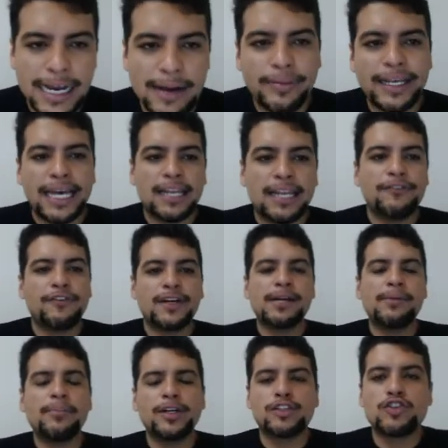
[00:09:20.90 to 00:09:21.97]
Gabriela. For
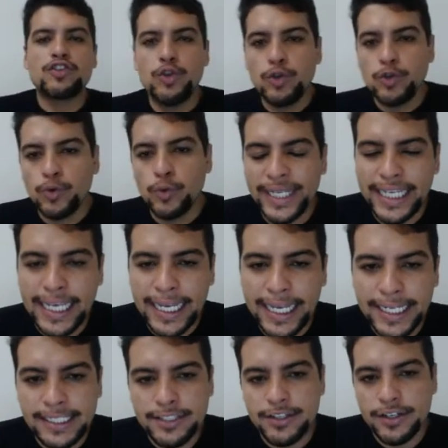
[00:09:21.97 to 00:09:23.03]
number two, we
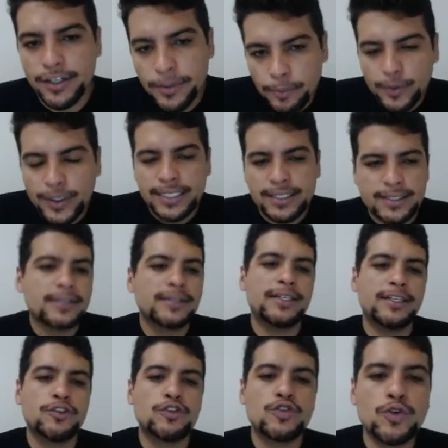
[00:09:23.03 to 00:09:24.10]
can interpret
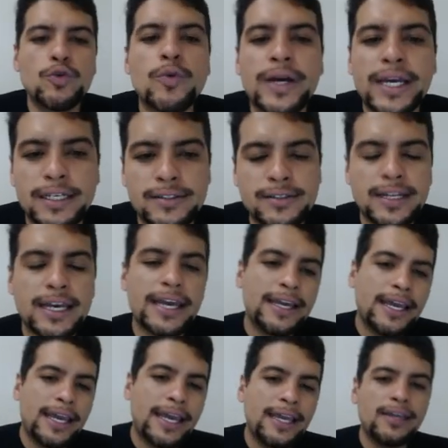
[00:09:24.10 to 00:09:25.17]
in two ways, né?
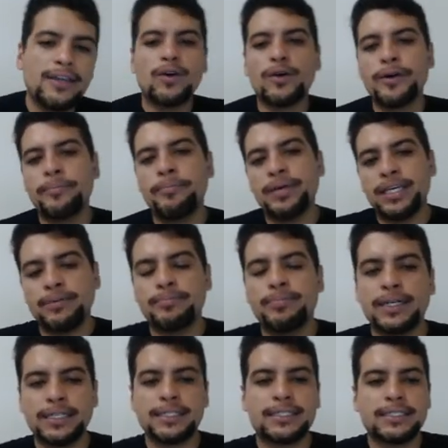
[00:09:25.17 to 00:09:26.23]
A or B,
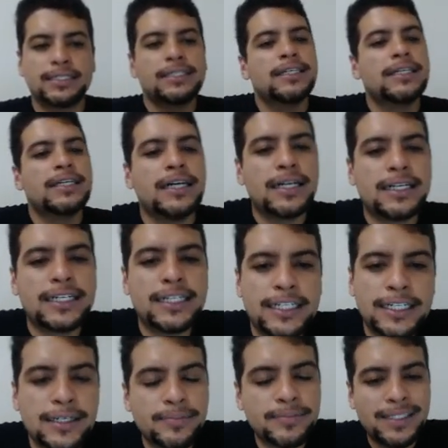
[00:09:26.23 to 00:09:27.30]
but
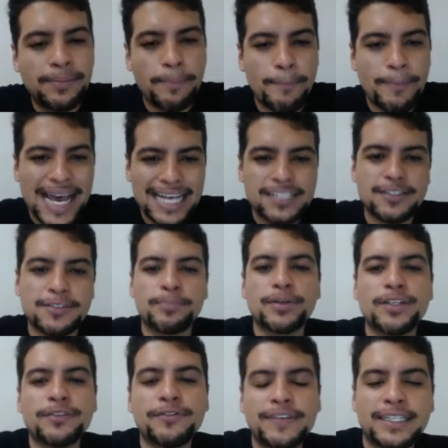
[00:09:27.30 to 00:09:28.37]
um, the past
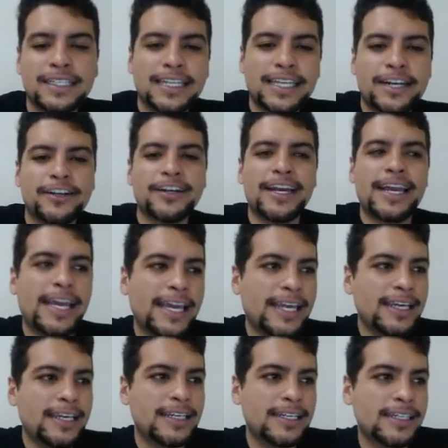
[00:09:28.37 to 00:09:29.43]
perfect, letter
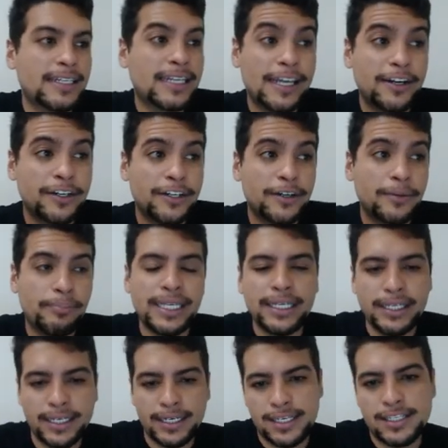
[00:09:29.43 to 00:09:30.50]
A, letter
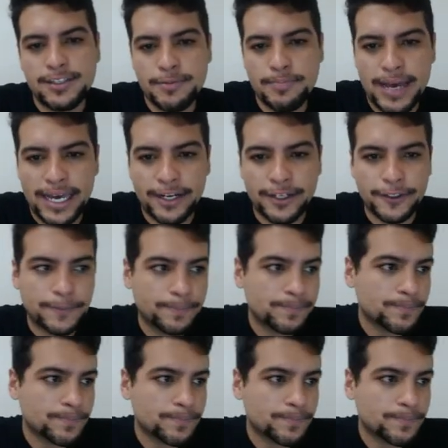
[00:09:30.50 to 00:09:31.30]
B, it's better.